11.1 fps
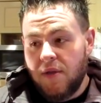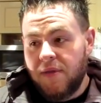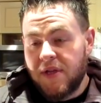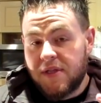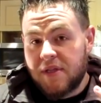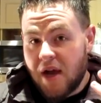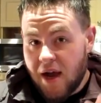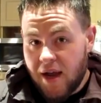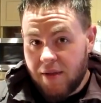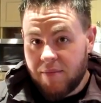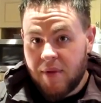The
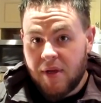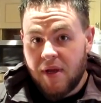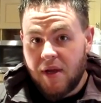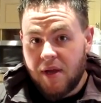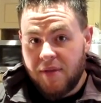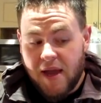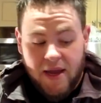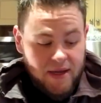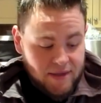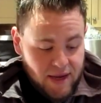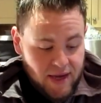time that
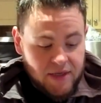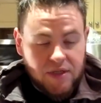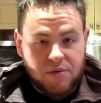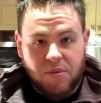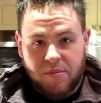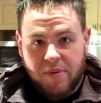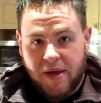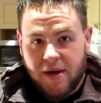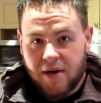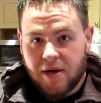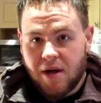it takes to
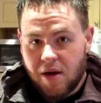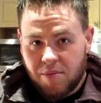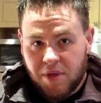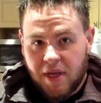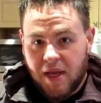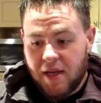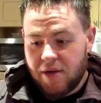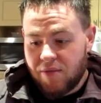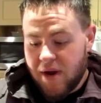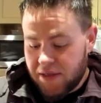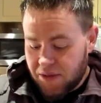prepare
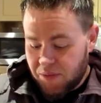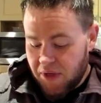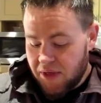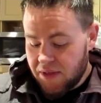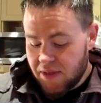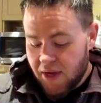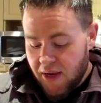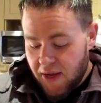complicated recipes,